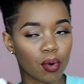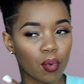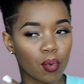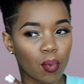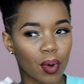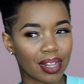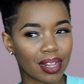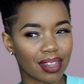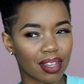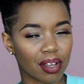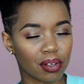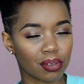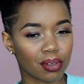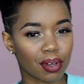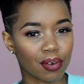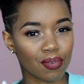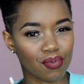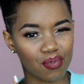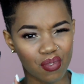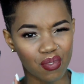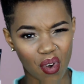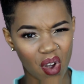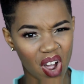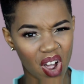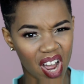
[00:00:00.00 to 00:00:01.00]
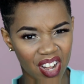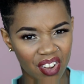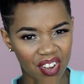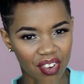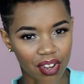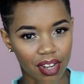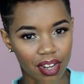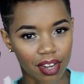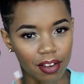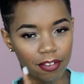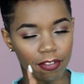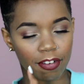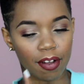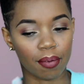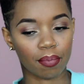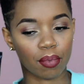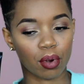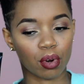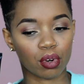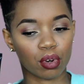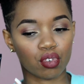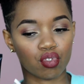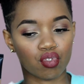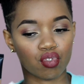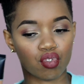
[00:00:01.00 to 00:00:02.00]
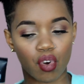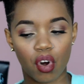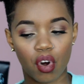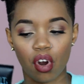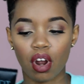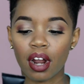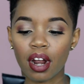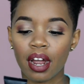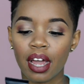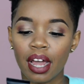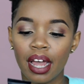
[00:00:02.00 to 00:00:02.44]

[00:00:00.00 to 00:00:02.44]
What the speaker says: 1,400 if I'm not wrong.